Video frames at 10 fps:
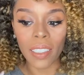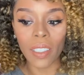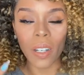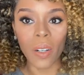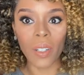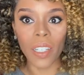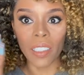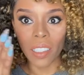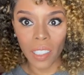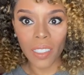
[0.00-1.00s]
you know, it
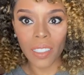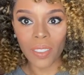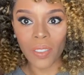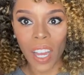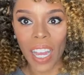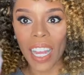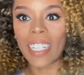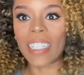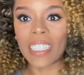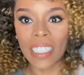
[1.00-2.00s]
looks
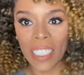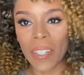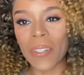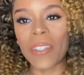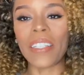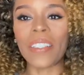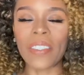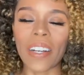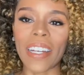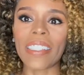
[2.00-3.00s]
fine until it
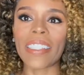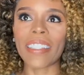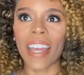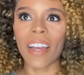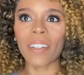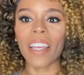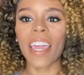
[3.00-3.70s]
dries down.